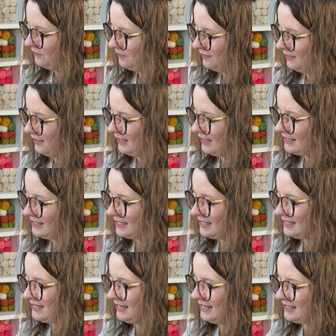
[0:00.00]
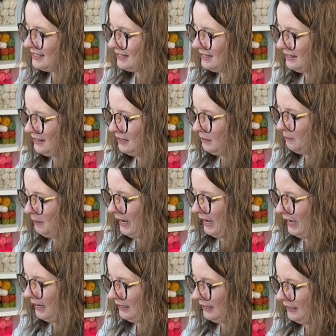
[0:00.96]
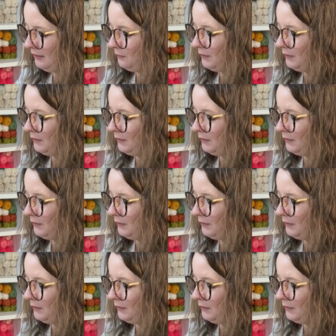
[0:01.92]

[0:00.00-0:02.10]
It is a seasonal pattern.